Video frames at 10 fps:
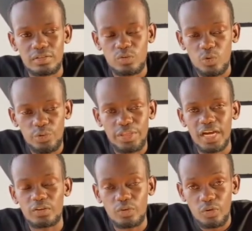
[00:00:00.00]
Go there
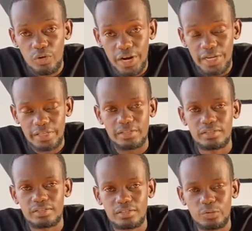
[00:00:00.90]
and cry.
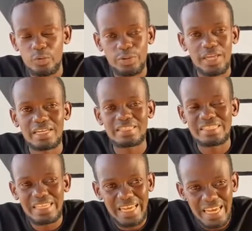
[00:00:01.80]
Go there and
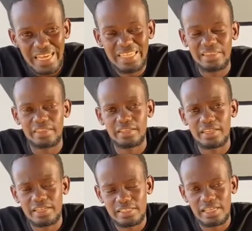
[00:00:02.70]
say anything
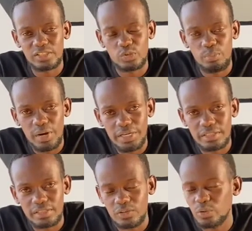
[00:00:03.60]
that is at your mind.
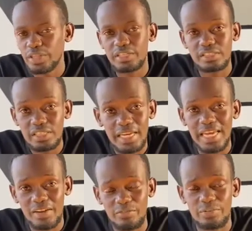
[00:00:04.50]
Go there and say
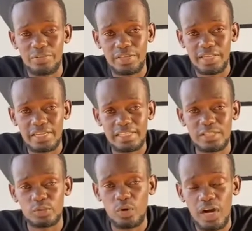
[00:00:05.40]
everything that is
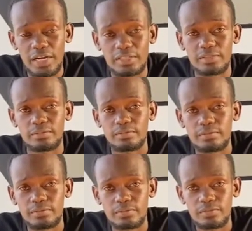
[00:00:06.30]
at your heart.
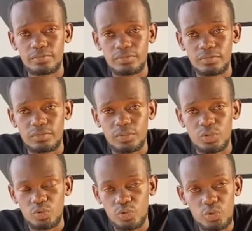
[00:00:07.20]

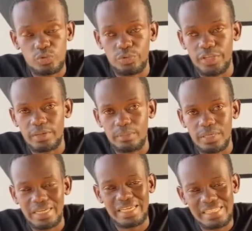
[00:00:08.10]
Talk to them.
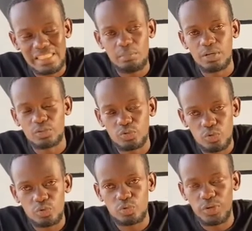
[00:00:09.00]
Get someone to
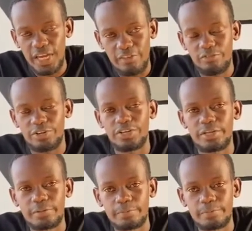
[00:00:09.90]
talk to every day.